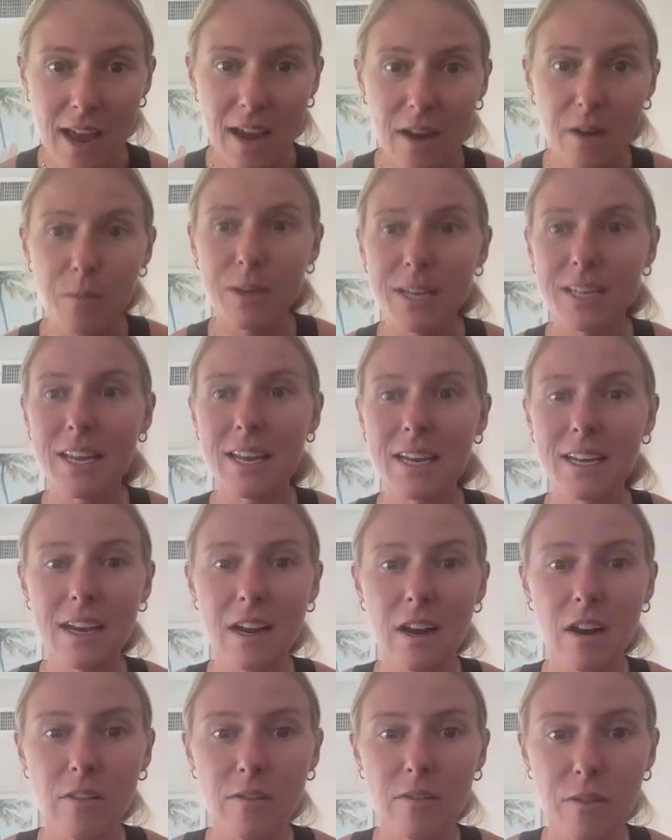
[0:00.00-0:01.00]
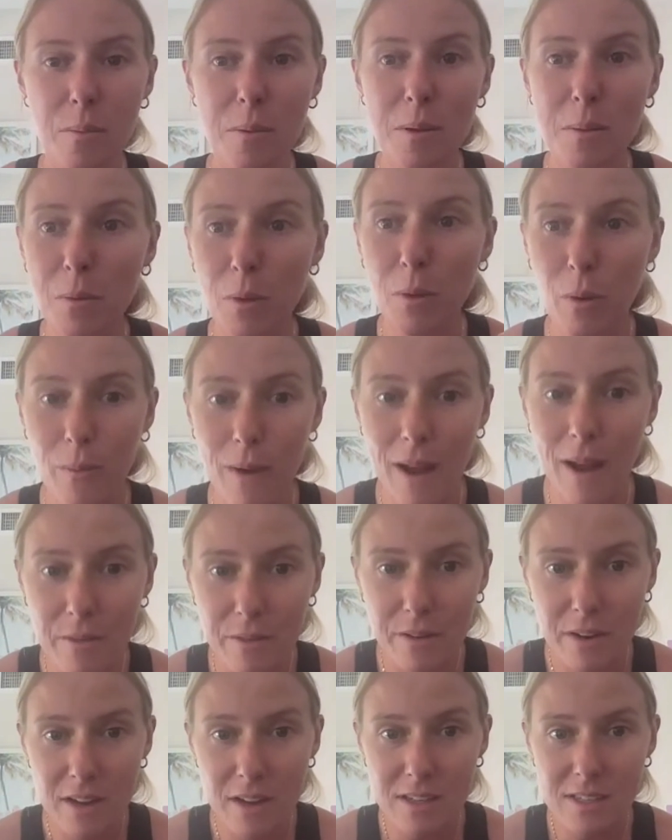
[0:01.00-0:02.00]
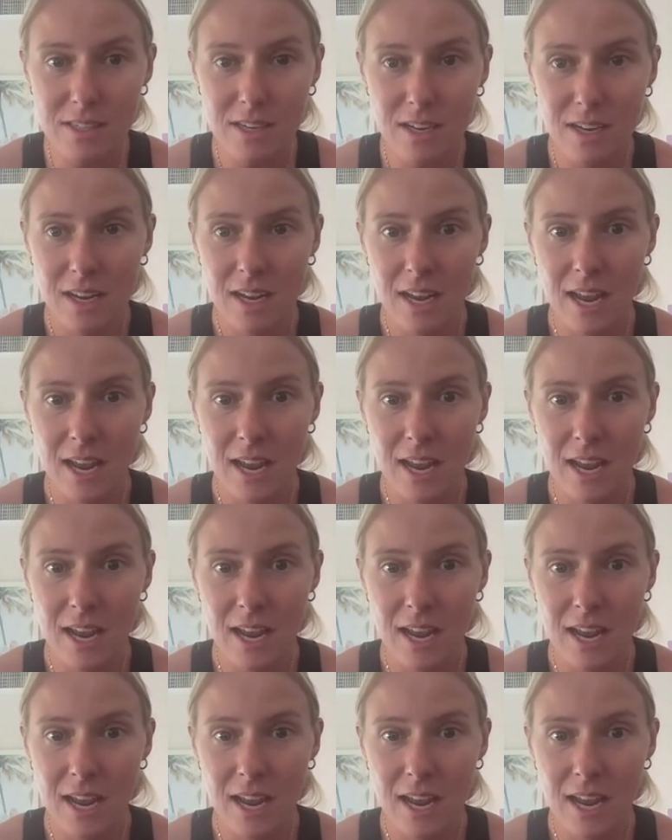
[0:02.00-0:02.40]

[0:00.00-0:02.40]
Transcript: How do we take care of the people around us?